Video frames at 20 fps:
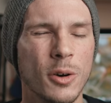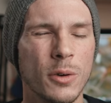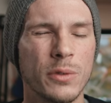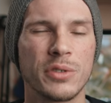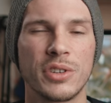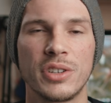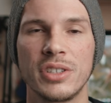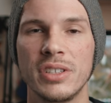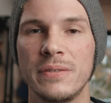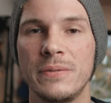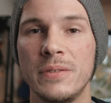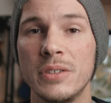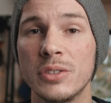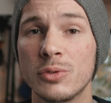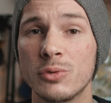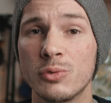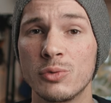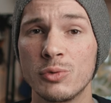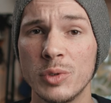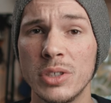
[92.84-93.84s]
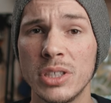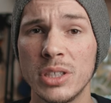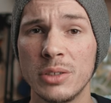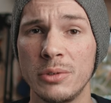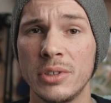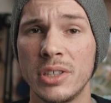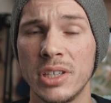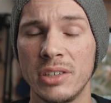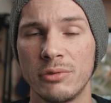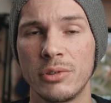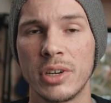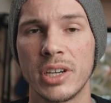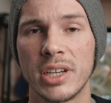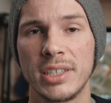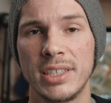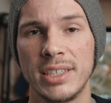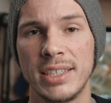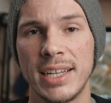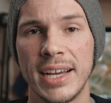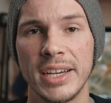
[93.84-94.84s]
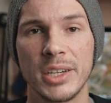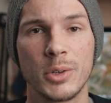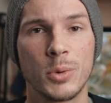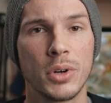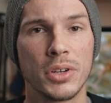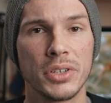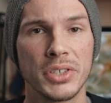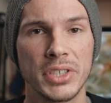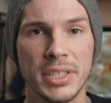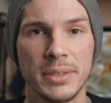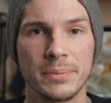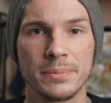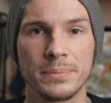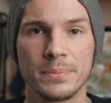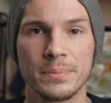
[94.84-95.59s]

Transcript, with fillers: overall it feels really, really rugged and high quality.